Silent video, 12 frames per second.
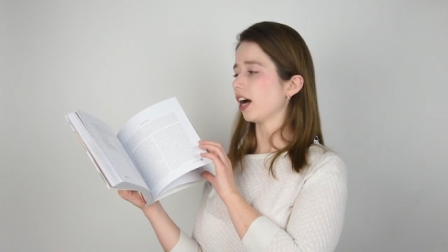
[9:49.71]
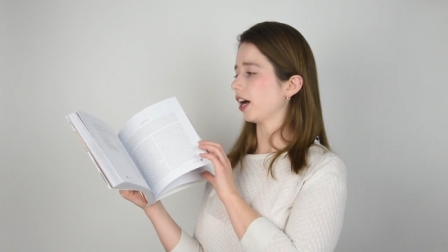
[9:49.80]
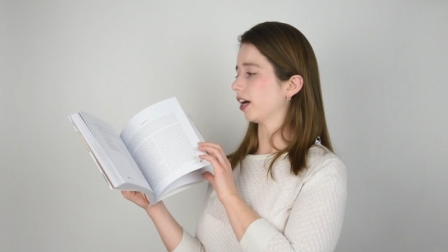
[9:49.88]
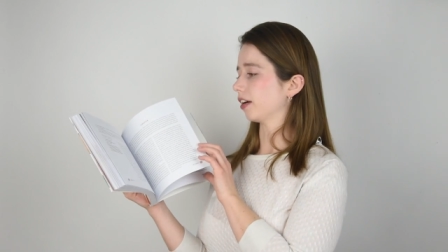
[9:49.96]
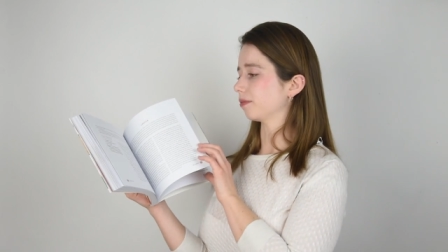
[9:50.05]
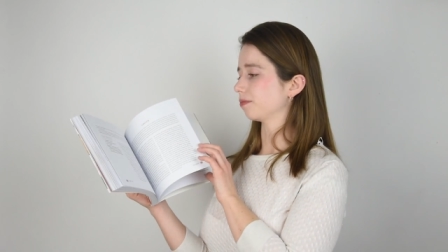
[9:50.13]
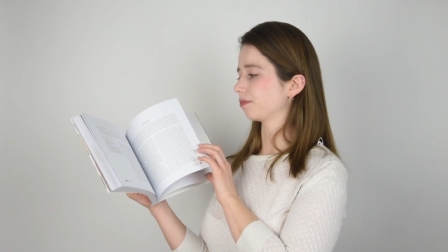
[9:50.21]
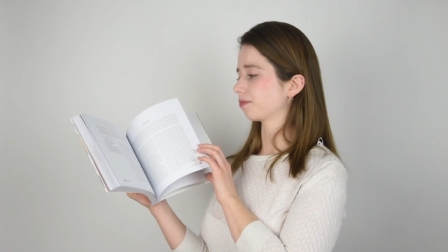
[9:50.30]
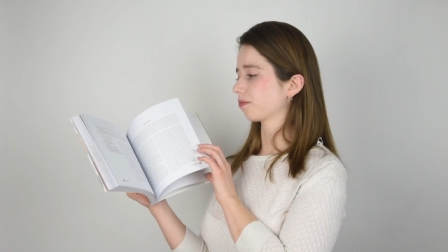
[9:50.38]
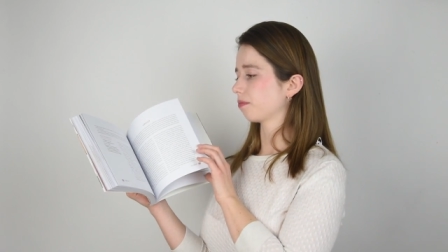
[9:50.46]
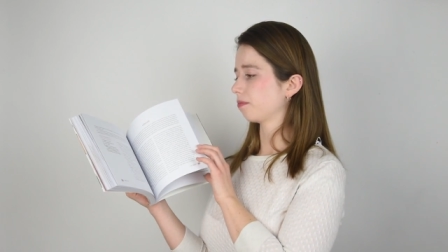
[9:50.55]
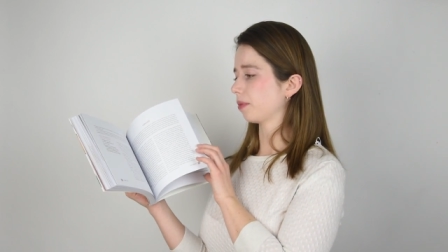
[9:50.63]
um,
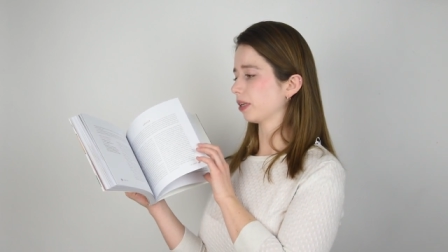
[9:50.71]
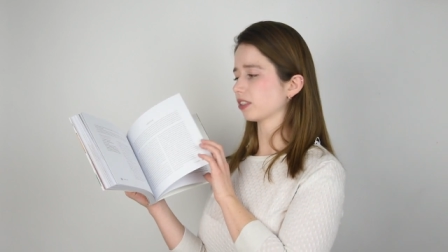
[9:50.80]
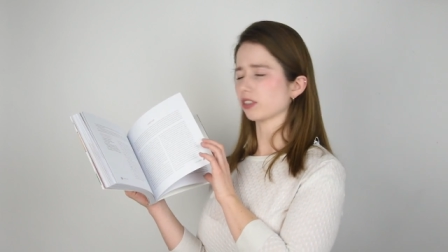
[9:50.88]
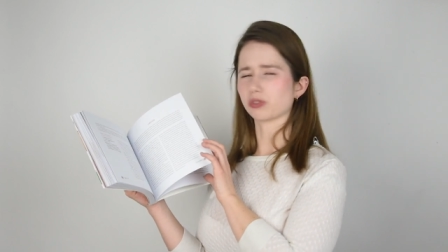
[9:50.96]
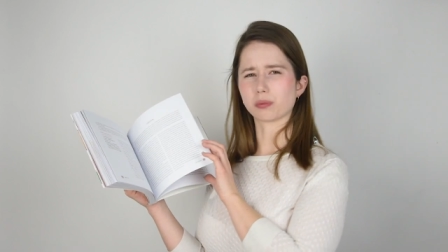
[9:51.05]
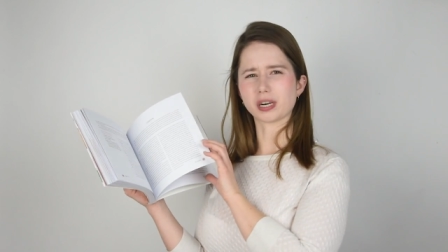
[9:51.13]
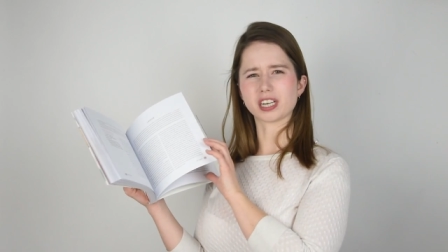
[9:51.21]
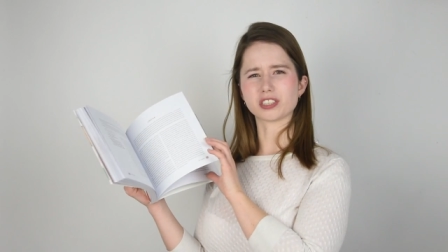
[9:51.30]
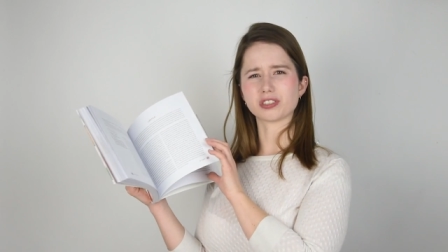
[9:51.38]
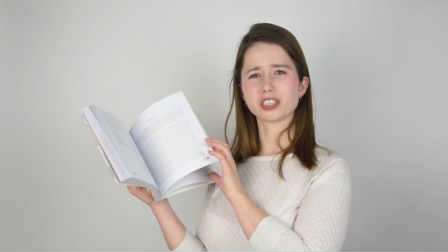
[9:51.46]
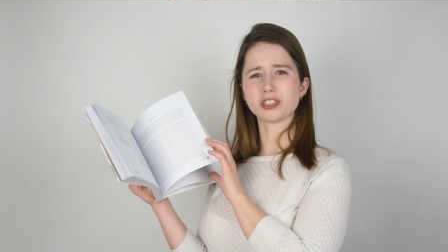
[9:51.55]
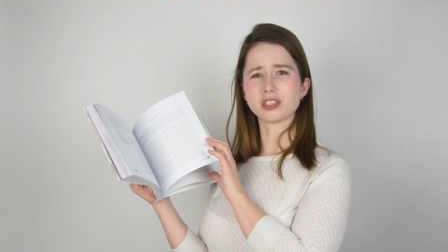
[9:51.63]
based on sort of what
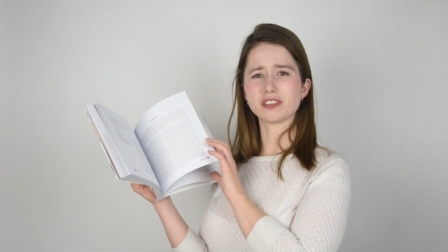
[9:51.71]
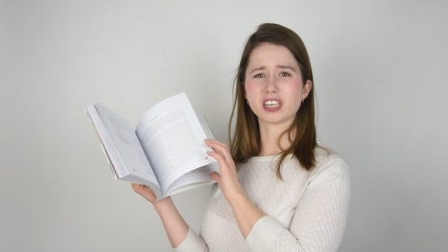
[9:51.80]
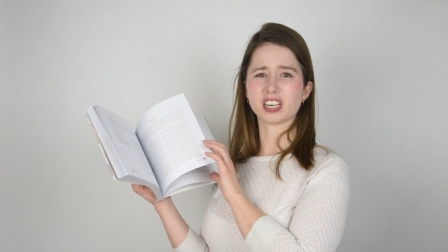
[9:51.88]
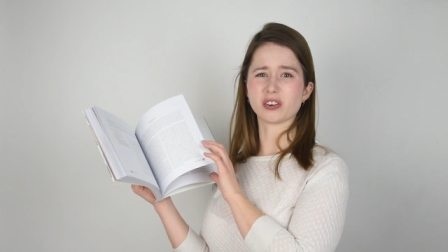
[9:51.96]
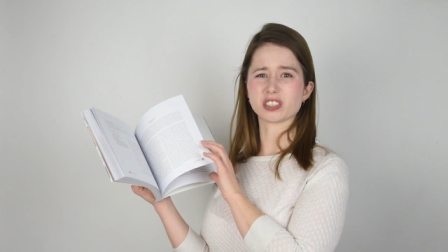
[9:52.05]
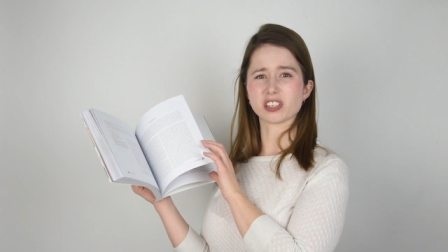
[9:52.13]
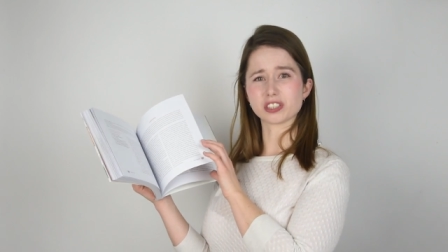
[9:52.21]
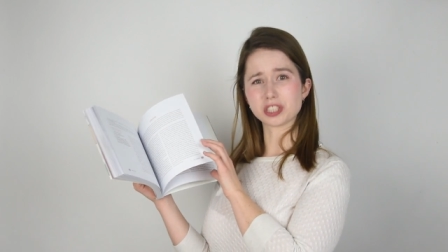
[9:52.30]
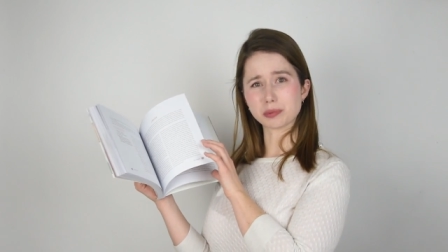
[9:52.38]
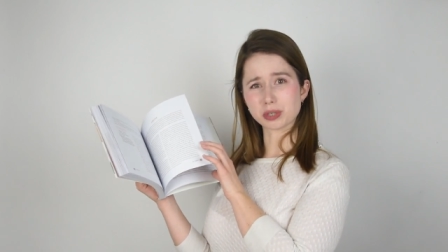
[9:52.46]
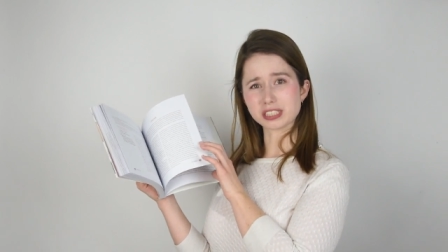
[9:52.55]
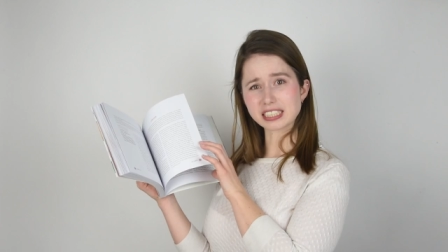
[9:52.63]
country that you live in. I know it's a lot
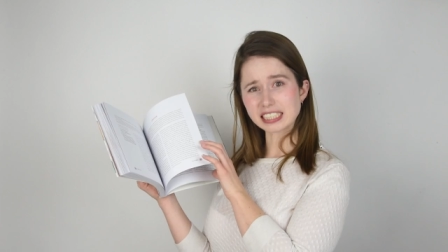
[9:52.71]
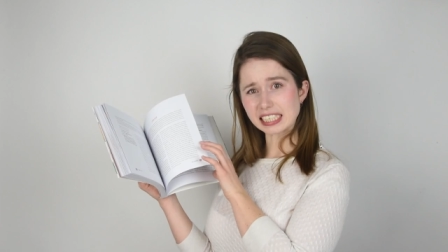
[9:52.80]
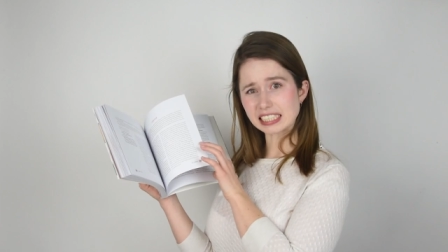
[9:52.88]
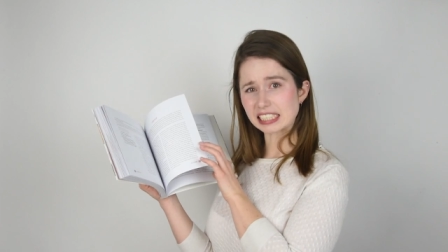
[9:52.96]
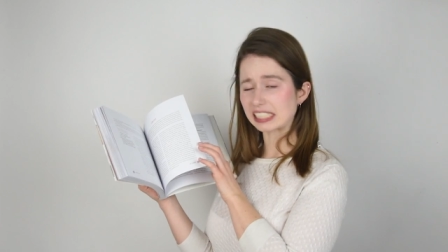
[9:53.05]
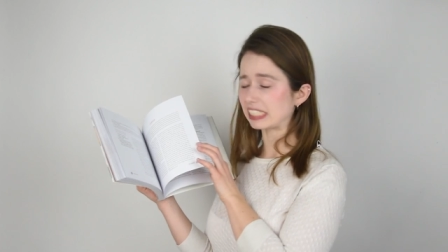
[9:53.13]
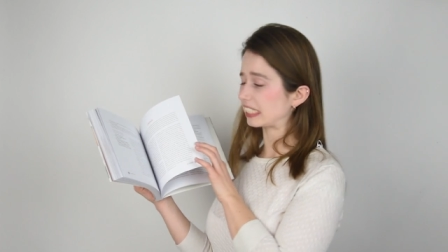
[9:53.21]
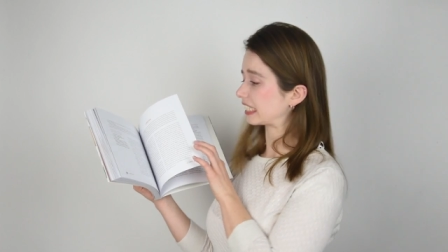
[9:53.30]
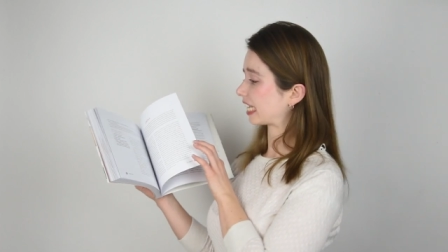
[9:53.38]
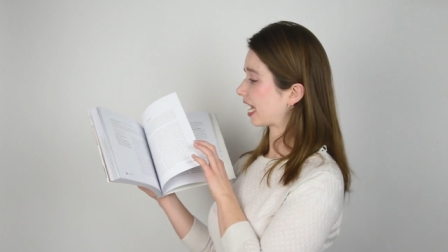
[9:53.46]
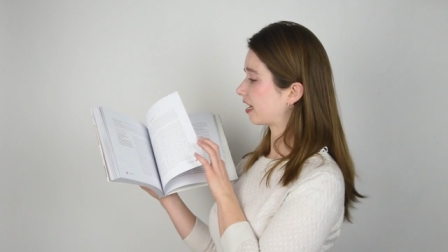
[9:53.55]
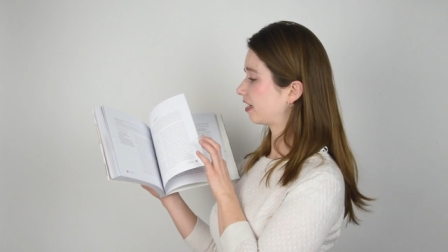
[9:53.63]
cheaper in the states than it is in
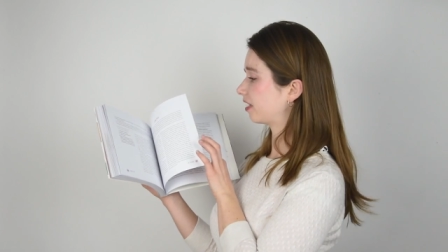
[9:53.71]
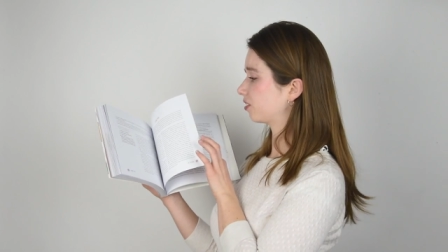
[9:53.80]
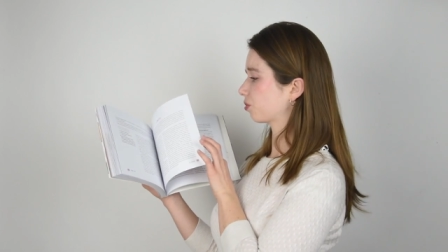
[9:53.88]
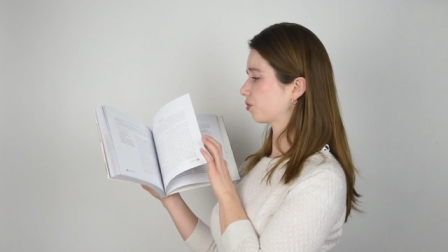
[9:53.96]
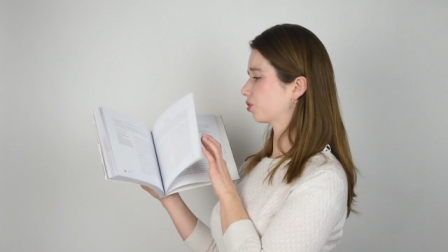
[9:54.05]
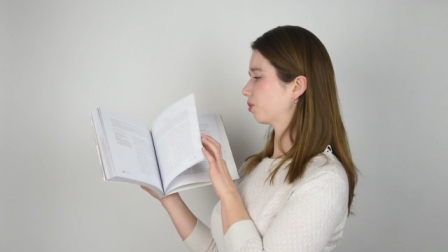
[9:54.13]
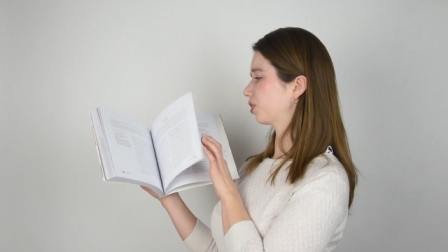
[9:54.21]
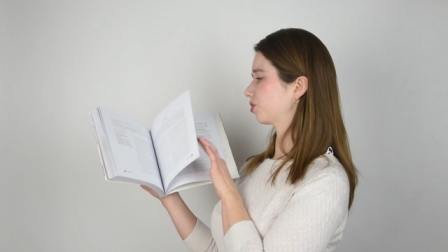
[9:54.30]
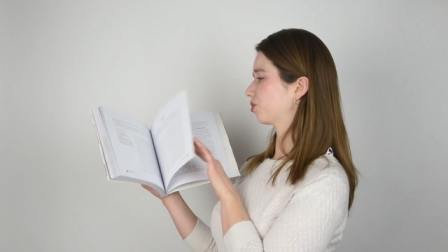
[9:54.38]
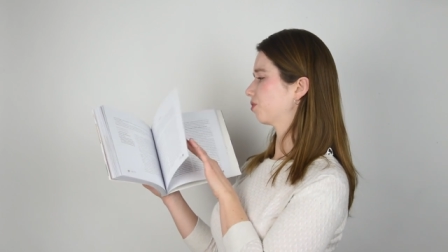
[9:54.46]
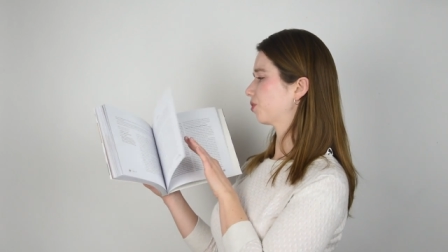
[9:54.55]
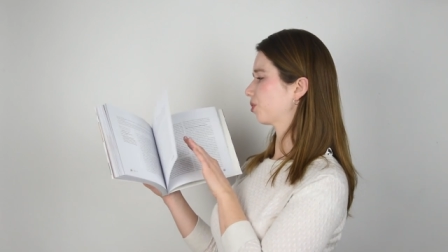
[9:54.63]
Canada and sort of so on and
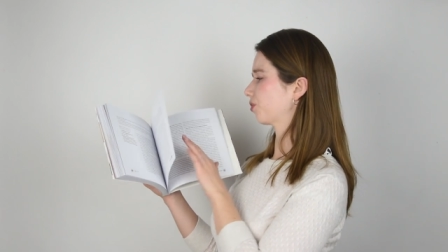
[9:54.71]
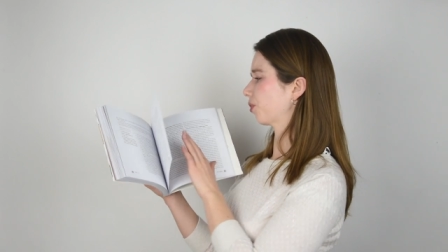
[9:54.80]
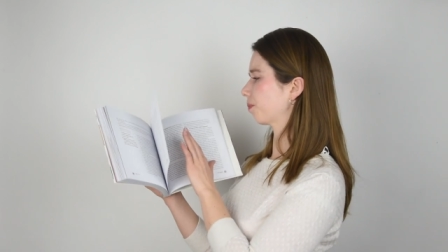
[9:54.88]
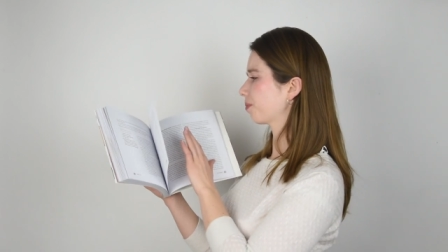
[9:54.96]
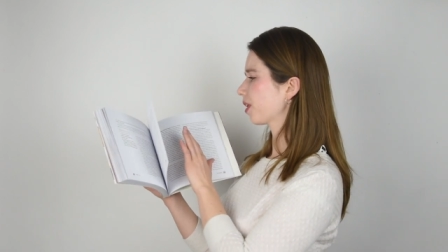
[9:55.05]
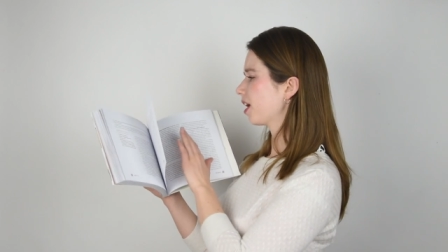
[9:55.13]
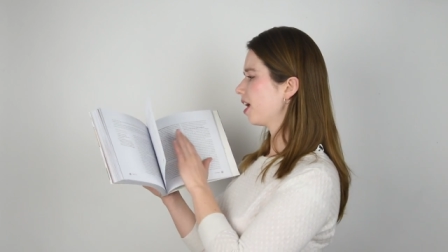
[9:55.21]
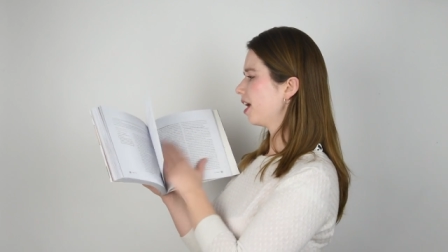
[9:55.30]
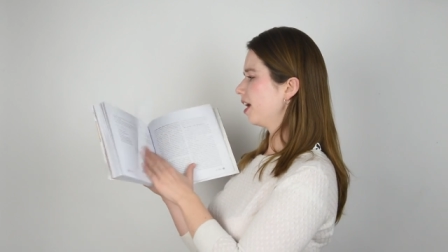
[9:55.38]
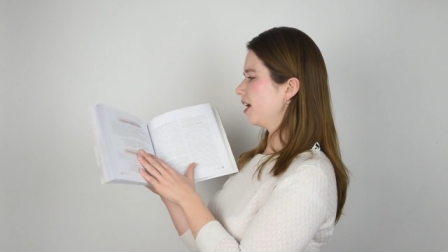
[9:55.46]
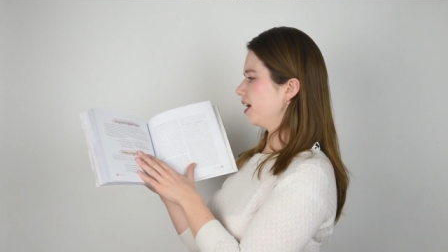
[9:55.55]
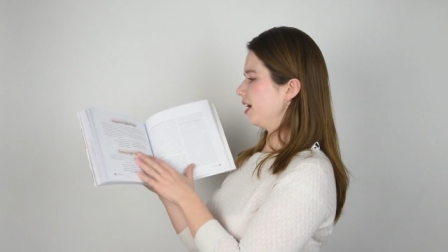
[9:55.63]
so forth. So,
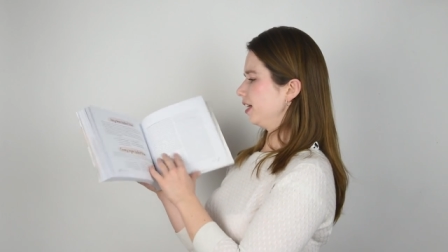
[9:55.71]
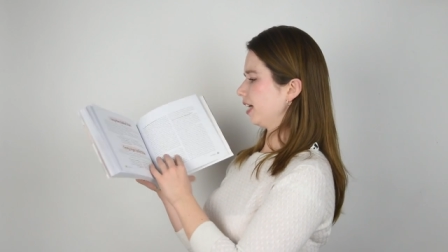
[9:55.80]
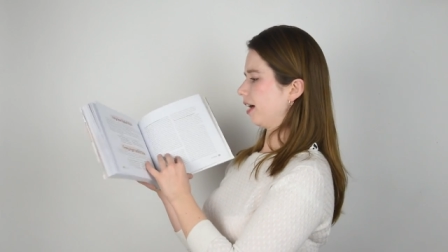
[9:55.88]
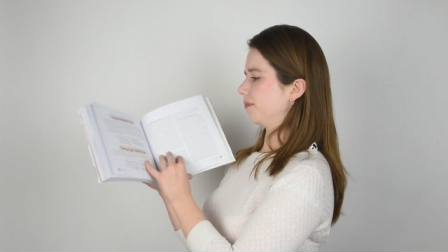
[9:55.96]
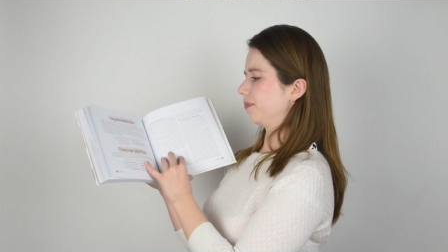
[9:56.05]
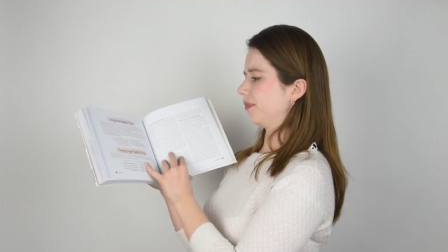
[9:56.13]
yeah.